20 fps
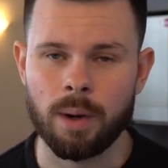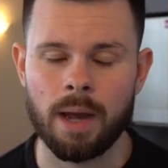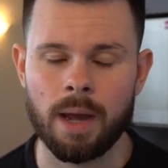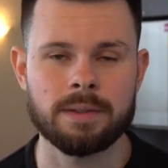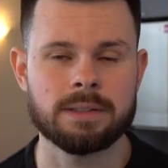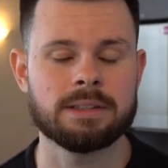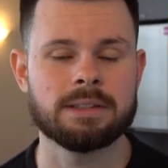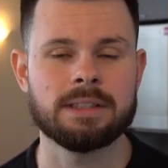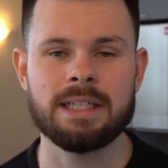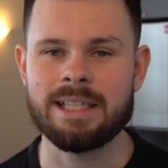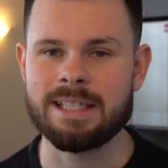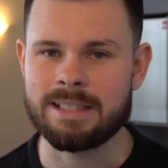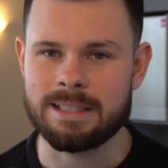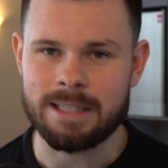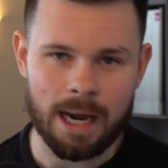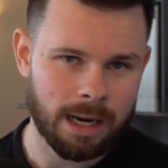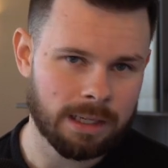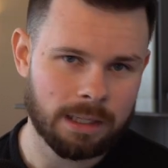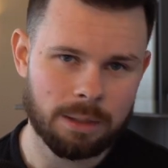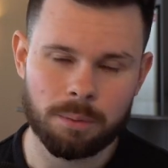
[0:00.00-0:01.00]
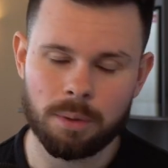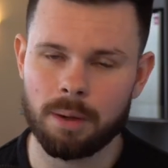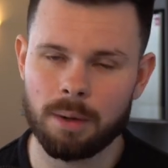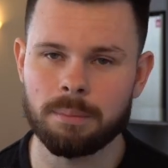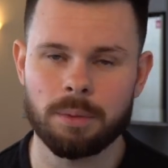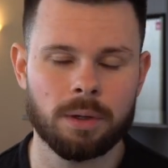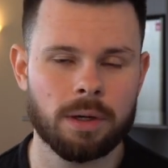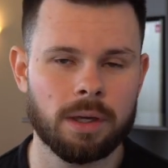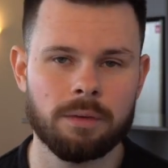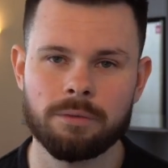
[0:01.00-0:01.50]
This is exactly what I'm
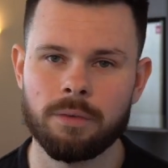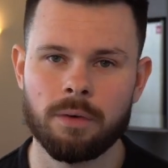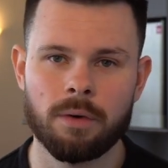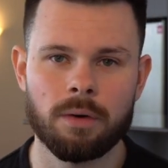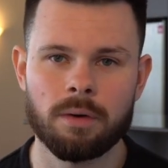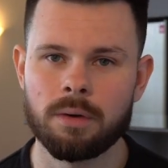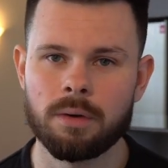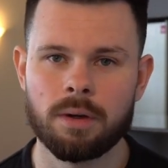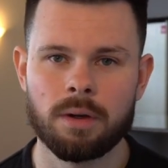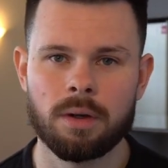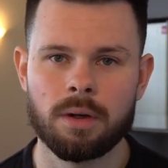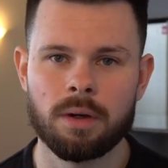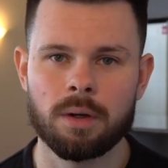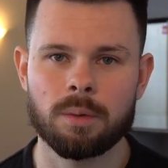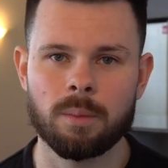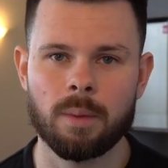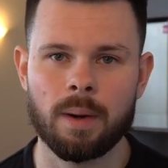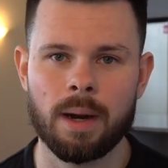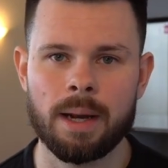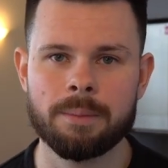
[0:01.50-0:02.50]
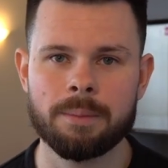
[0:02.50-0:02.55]
looking for, right?